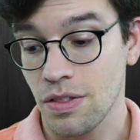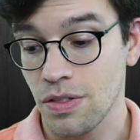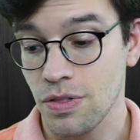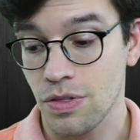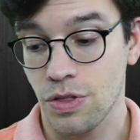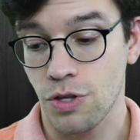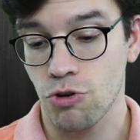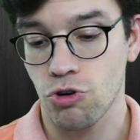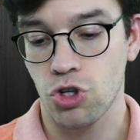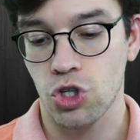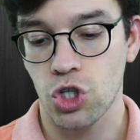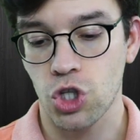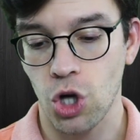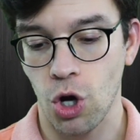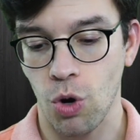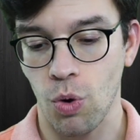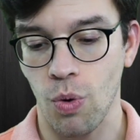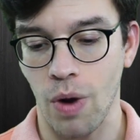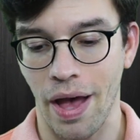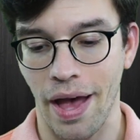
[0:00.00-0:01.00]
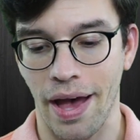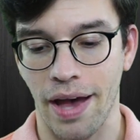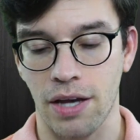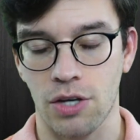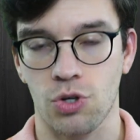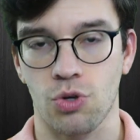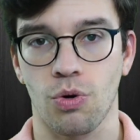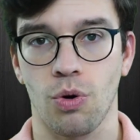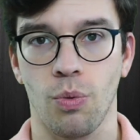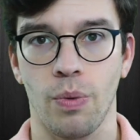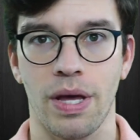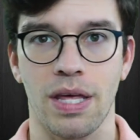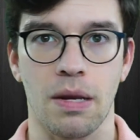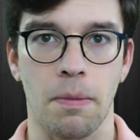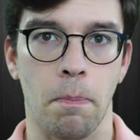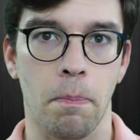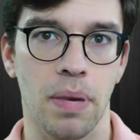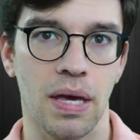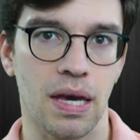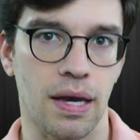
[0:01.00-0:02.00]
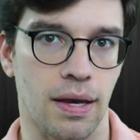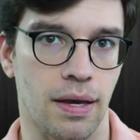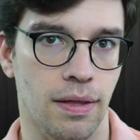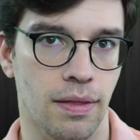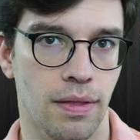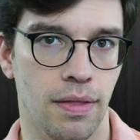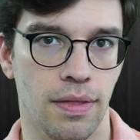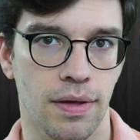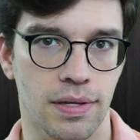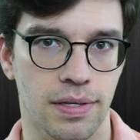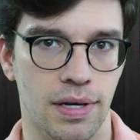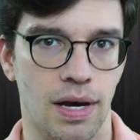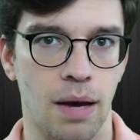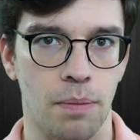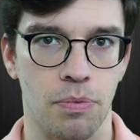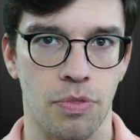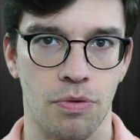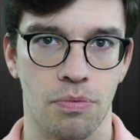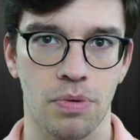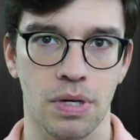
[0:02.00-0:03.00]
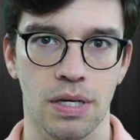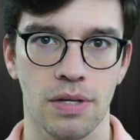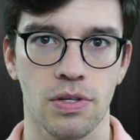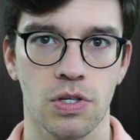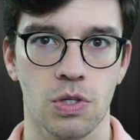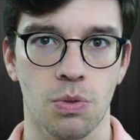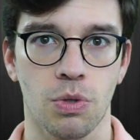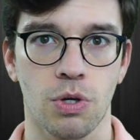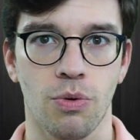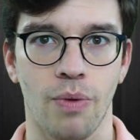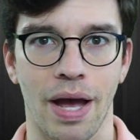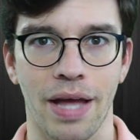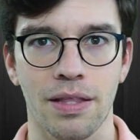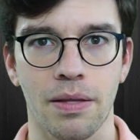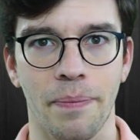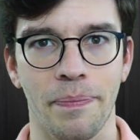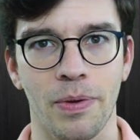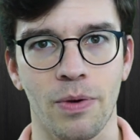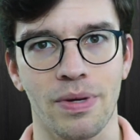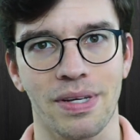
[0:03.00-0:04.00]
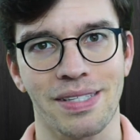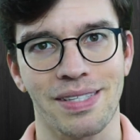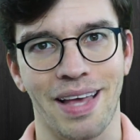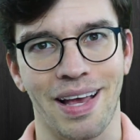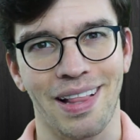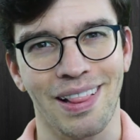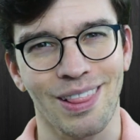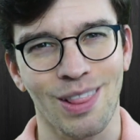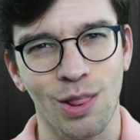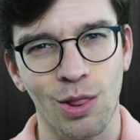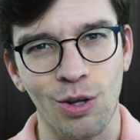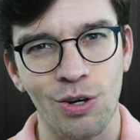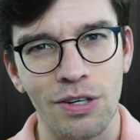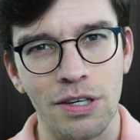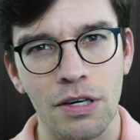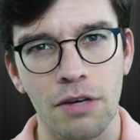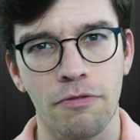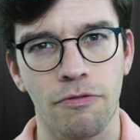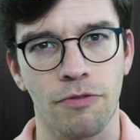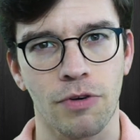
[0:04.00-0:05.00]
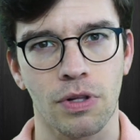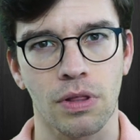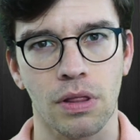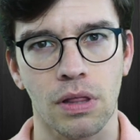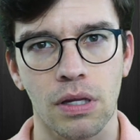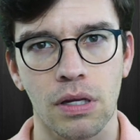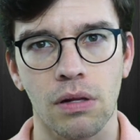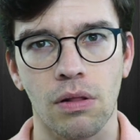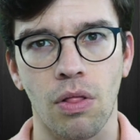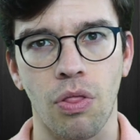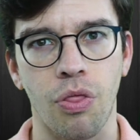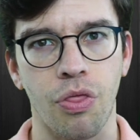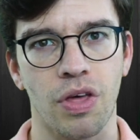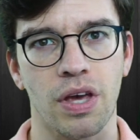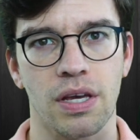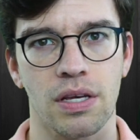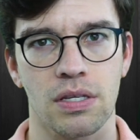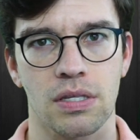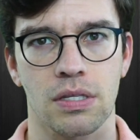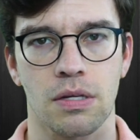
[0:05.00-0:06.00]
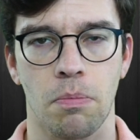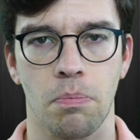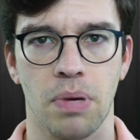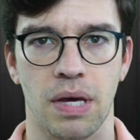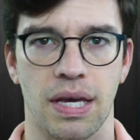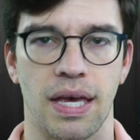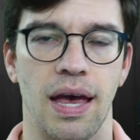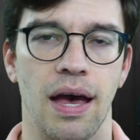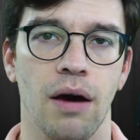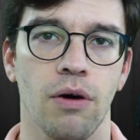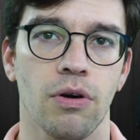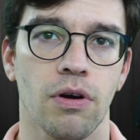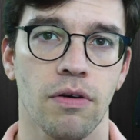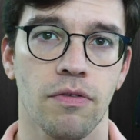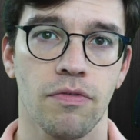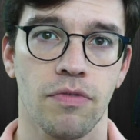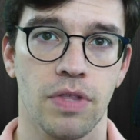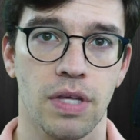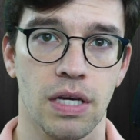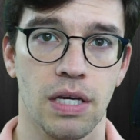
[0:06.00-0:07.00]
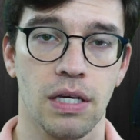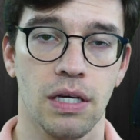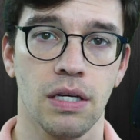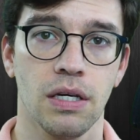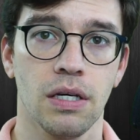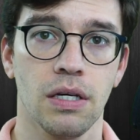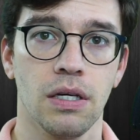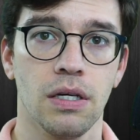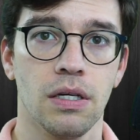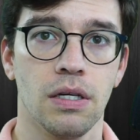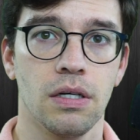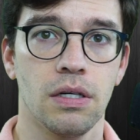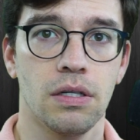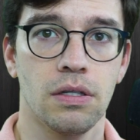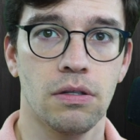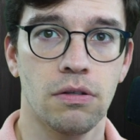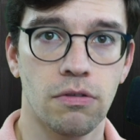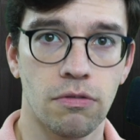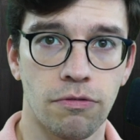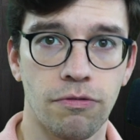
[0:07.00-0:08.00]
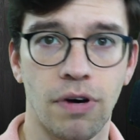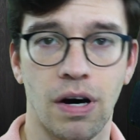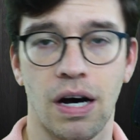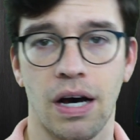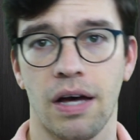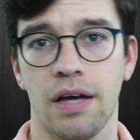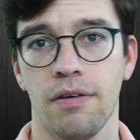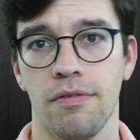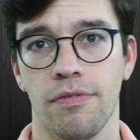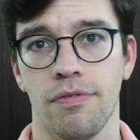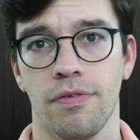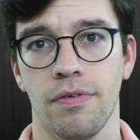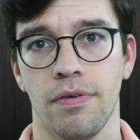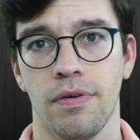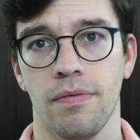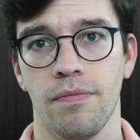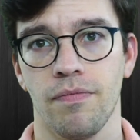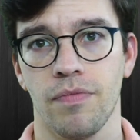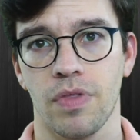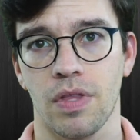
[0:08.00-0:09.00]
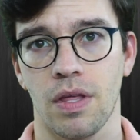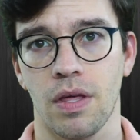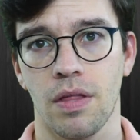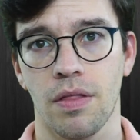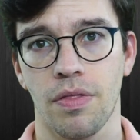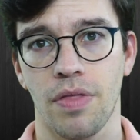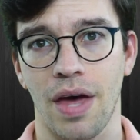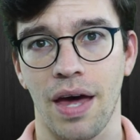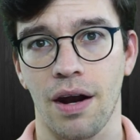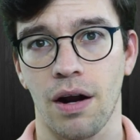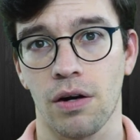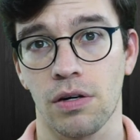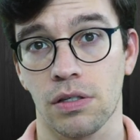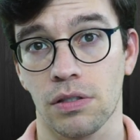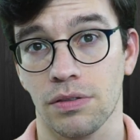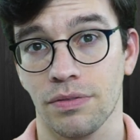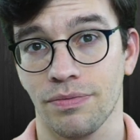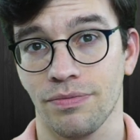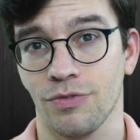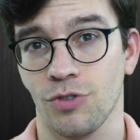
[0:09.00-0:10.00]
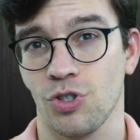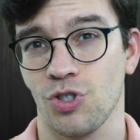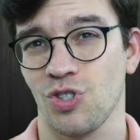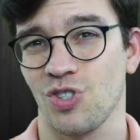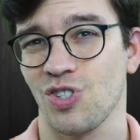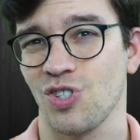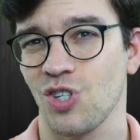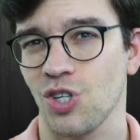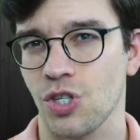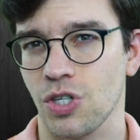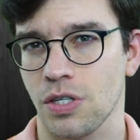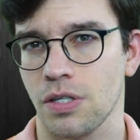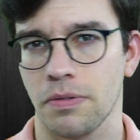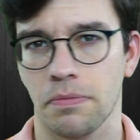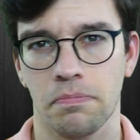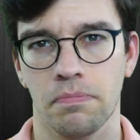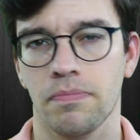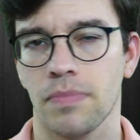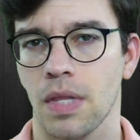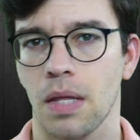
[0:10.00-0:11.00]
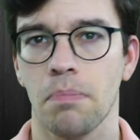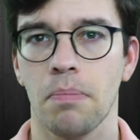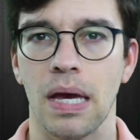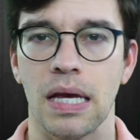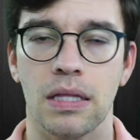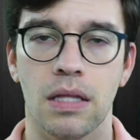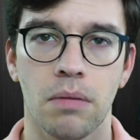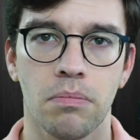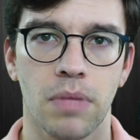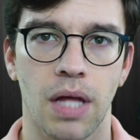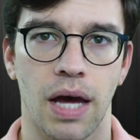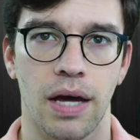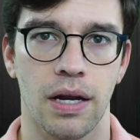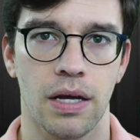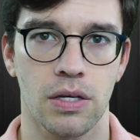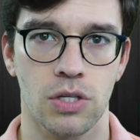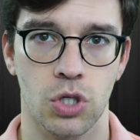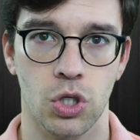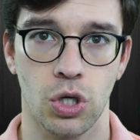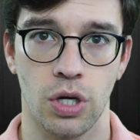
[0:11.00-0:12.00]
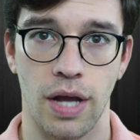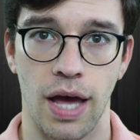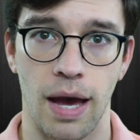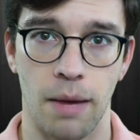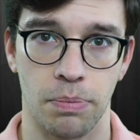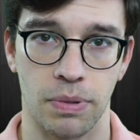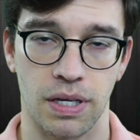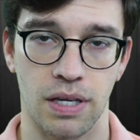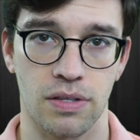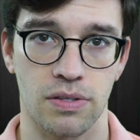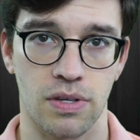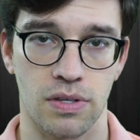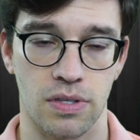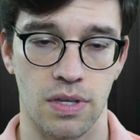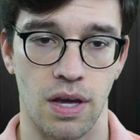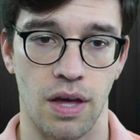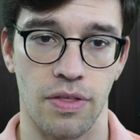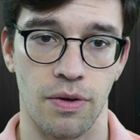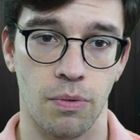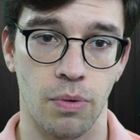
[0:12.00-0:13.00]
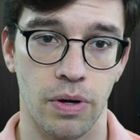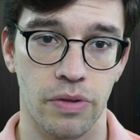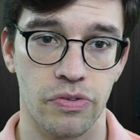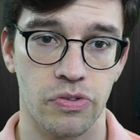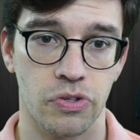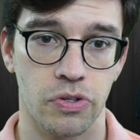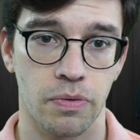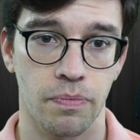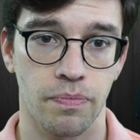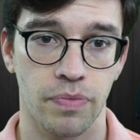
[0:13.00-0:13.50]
There's no actual way to pick the top 3. So what you end up doing is like looking for little things to pick out of the 5 that are just make them not as good applicants as the other ones.